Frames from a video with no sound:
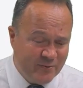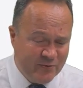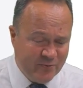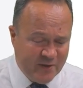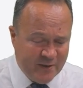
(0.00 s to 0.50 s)
We're
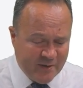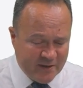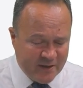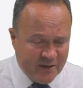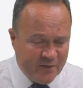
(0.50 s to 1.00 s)
talking here
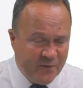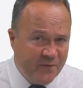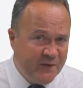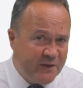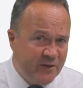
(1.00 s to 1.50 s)
about
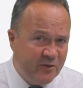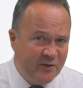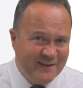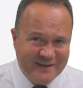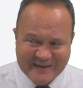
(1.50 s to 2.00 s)

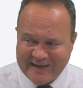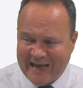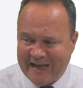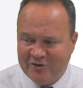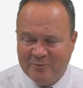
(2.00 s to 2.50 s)
physical,
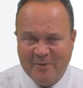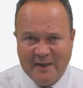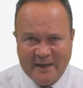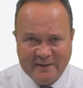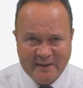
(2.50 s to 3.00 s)
tangible
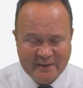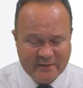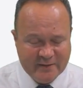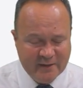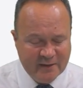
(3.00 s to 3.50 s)

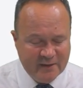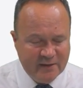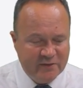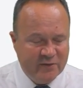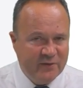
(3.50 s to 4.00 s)
assets.
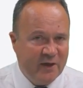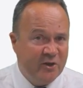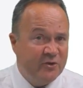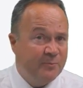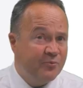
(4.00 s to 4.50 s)
So they
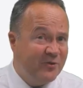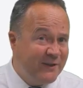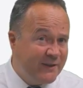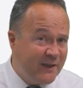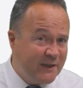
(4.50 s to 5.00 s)
are
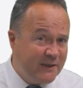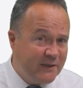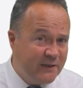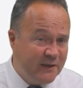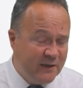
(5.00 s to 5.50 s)

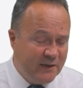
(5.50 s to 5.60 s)
depreciated.